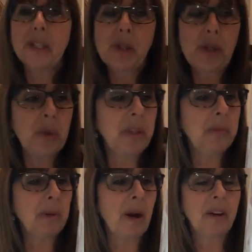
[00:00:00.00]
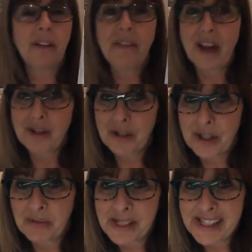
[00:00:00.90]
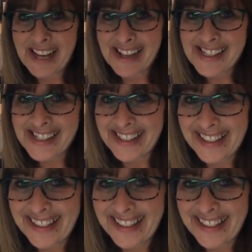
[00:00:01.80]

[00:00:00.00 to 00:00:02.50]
is Judy Brown of Edgerton, Wisconsin.